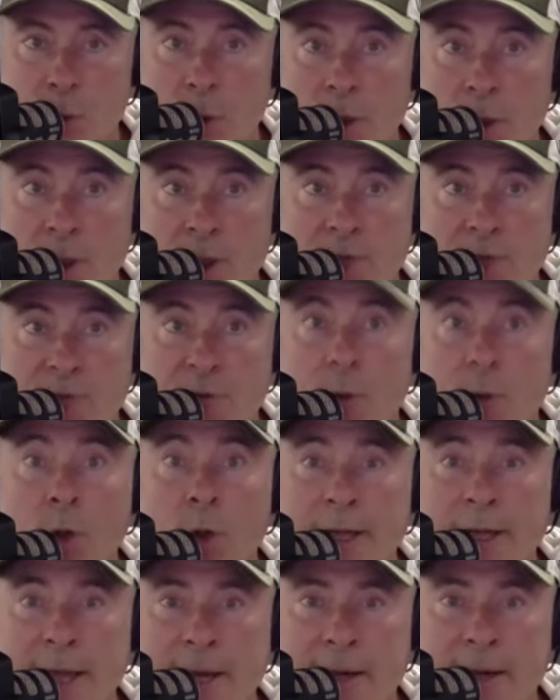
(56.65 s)
more or less
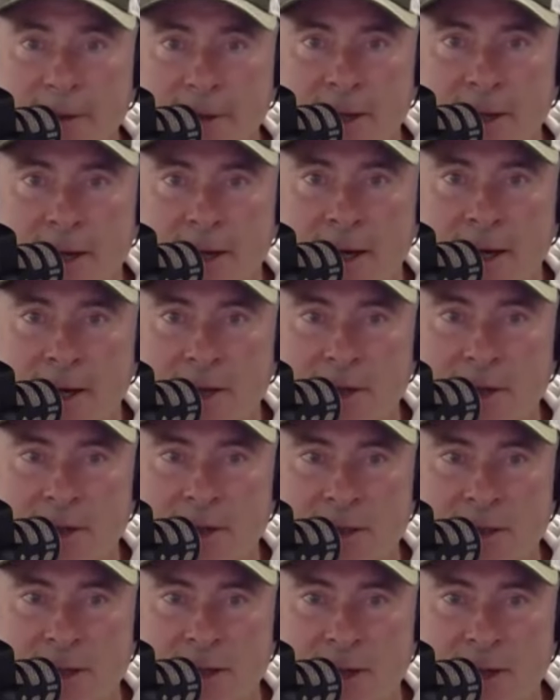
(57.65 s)
falling out of the cars
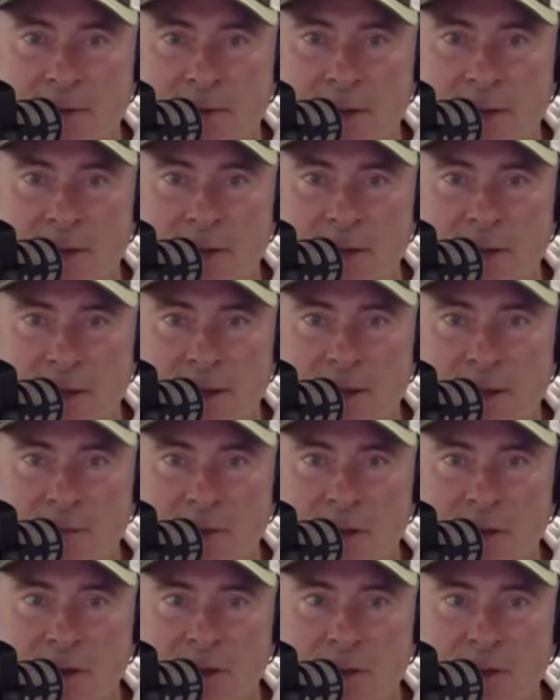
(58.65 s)
at the end
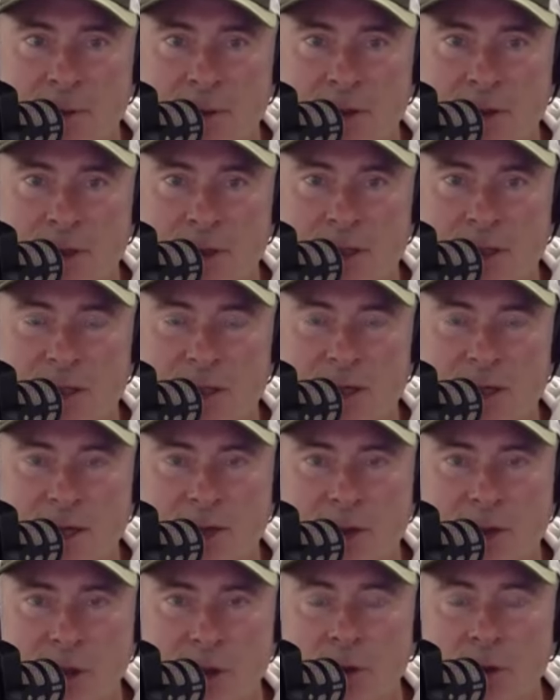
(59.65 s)
of it, because it was just
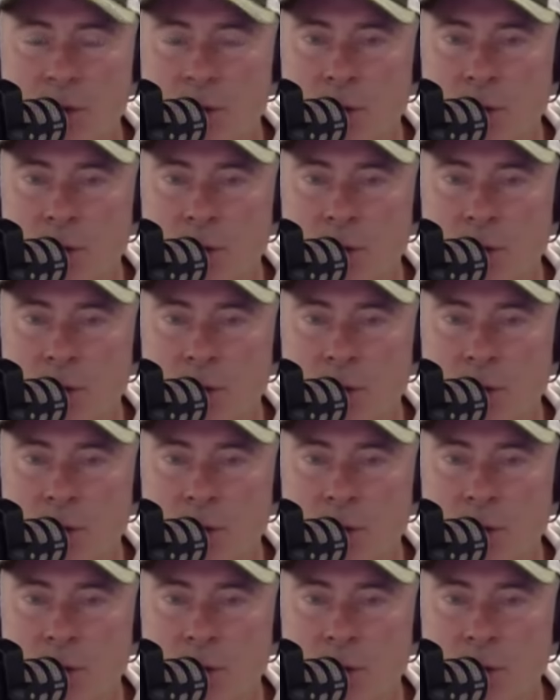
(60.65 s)
such a